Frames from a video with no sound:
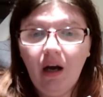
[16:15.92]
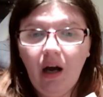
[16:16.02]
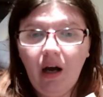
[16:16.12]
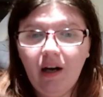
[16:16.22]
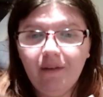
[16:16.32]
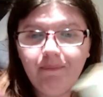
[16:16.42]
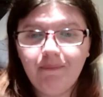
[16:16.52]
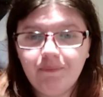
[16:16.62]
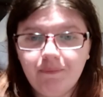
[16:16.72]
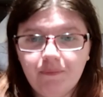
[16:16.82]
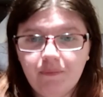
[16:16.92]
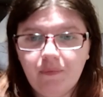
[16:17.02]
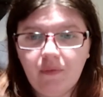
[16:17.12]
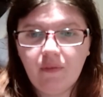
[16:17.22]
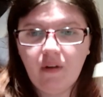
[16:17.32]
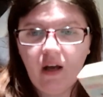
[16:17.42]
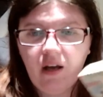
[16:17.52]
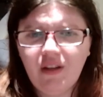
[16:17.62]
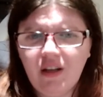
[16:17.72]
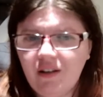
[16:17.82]
I
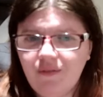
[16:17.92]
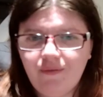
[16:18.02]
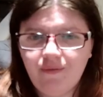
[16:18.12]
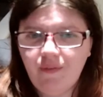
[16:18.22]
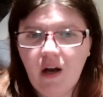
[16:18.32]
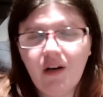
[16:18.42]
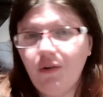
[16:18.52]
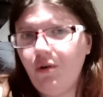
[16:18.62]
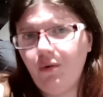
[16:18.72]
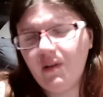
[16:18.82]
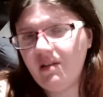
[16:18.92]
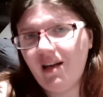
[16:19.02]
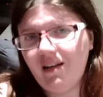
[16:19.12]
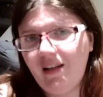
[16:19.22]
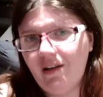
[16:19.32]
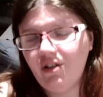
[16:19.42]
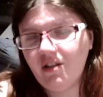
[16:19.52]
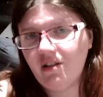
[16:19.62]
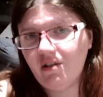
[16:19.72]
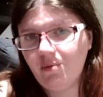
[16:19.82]
think, I don't know exactly how
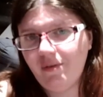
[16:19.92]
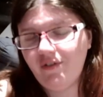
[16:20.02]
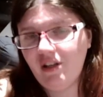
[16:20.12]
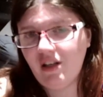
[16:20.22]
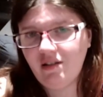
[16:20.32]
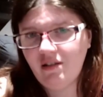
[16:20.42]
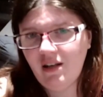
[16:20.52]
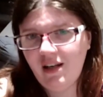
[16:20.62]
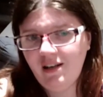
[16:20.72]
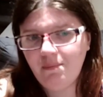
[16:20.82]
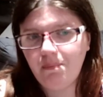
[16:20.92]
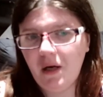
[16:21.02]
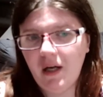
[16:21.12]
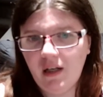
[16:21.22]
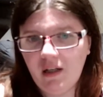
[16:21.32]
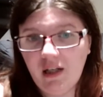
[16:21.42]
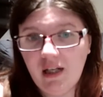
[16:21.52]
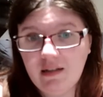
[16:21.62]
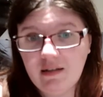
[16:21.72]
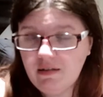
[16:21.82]
Jessica Swift does it, but
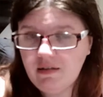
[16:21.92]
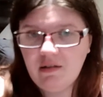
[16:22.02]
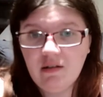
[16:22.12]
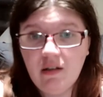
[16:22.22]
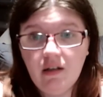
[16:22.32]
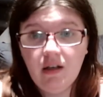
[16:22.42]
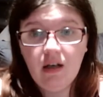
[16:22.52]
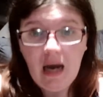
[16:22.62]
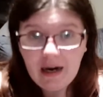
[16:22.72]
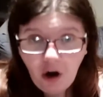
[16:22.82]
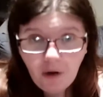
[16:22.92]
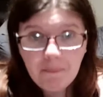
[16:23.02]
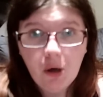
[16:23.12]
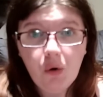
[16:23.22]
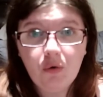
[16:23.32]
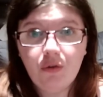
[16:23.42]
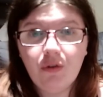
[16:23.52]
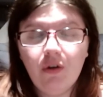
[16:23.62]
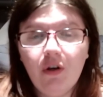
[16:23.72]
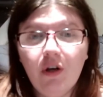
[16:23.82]
I got
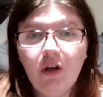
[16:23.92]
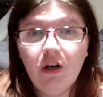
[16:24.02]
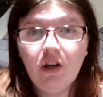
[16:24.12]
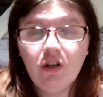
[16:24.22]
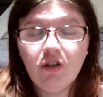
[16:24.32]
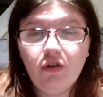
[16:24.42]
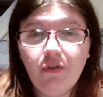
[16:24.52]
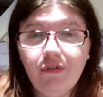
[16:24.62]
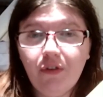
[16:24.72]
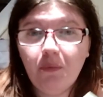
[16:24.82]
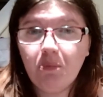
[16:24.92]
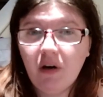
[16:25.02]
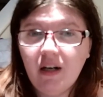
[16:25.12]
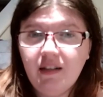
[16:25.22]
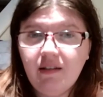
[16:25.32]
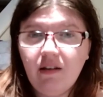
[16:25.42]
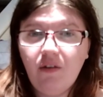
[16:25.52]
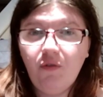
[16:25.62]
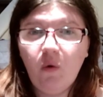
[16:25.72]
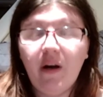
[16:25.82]
both. So for the price
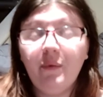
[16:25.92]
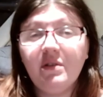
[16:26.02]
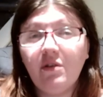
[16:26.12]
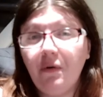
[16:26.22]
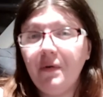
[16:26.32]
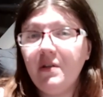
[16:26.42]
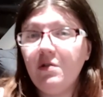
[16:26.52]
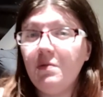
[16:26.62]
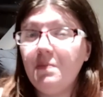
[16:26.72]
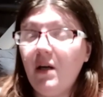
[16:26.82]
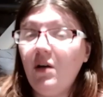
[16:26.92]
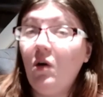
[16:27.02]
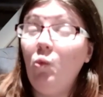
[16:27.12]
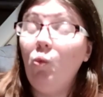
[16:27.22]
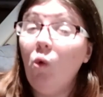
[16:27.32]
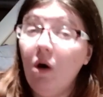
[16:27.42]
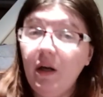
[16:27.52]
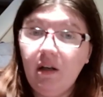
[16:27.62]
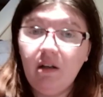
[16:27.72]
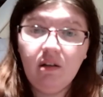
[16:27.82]
of what I was going to spend on
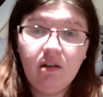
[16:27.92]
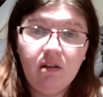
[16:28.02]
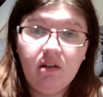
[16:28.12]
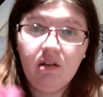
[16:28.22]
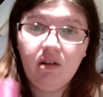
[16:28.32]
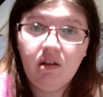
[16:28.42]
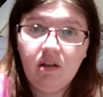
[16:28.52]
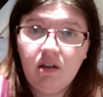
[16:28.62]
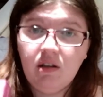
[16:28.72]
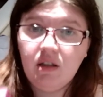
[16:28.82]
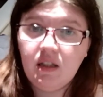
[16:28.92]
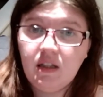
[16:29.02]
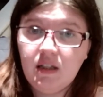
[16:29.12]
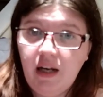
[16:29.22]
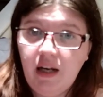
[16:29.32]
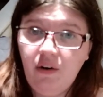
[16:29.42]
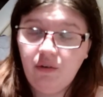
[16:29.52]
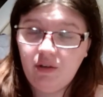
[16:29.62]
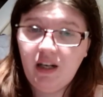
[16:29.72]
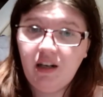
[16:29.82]
one tarot
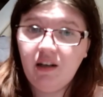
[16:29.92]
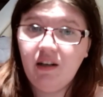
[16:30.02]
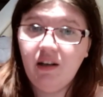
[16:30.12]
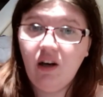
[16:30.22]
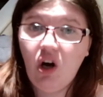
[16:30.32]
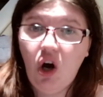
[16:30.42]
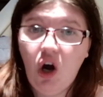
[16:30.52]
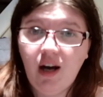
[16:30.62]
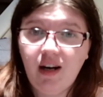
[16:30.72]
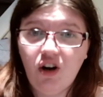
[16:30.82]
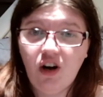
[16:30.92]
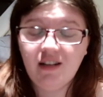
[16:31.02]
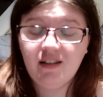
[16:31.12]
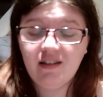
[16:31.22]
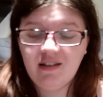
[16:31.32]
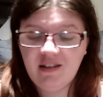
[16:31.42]
deck, I got